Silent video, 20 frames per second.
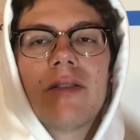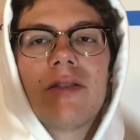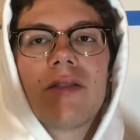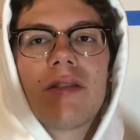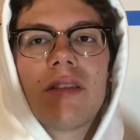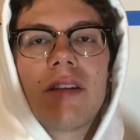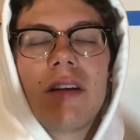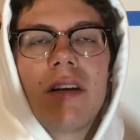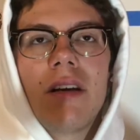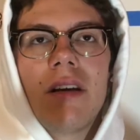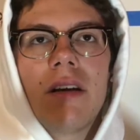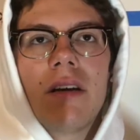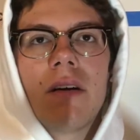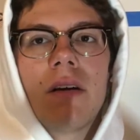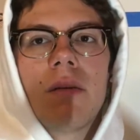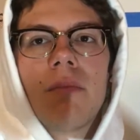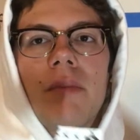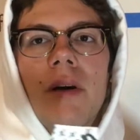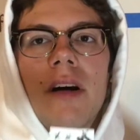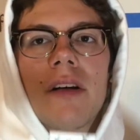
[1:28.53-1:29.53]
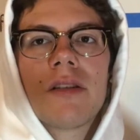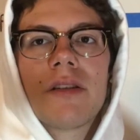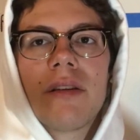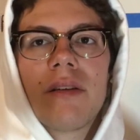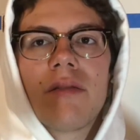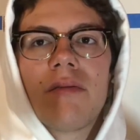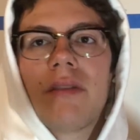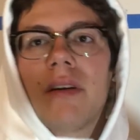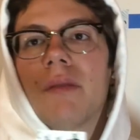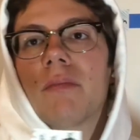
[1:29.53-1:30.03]
the positive
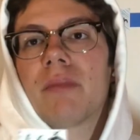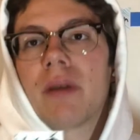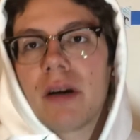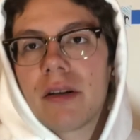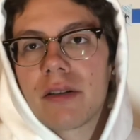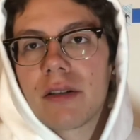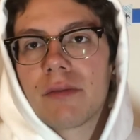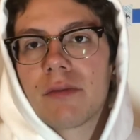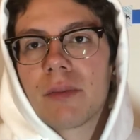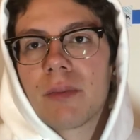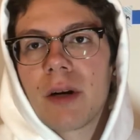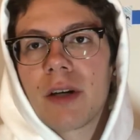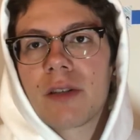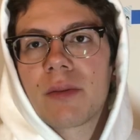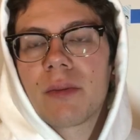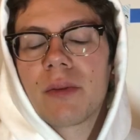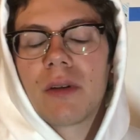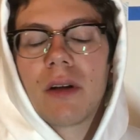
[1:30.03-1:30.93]
and positive repressible.